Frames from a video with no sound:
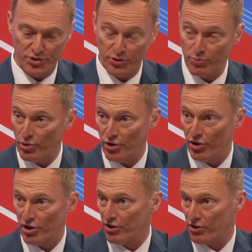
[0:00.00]
to do
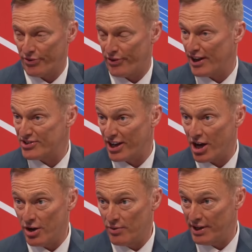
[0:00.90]
work on things like
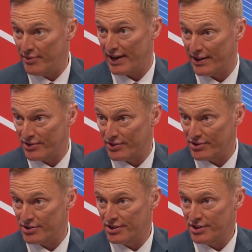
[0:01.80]
OnlyFans,
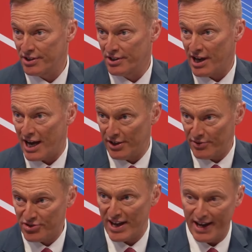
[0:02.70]
and you've
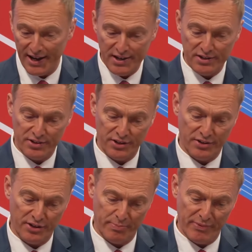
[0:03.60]
said
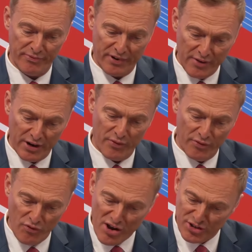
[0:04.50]
you've been very, very
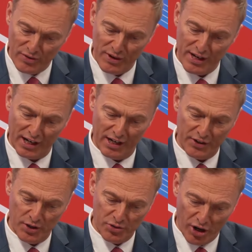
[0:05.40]
resolutely clear that
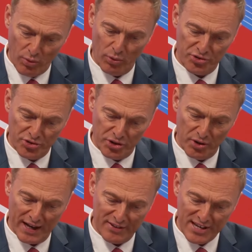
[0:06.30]
you don't want to do
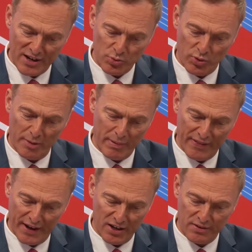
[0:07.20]
that. Tell us why you made
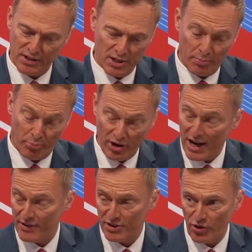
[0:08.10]
that
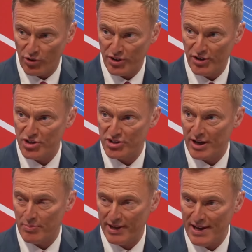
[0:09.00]
brave and astonishing decision.
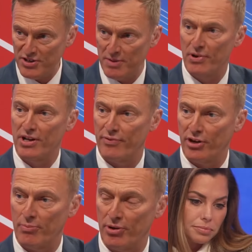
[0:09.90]
That would be easy money for
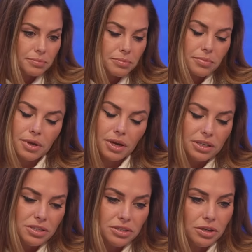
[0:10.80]
you, but you don't want to do
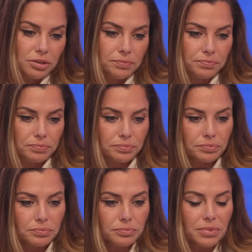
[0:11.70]
it because you've got
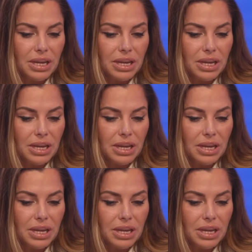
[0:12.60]
principles.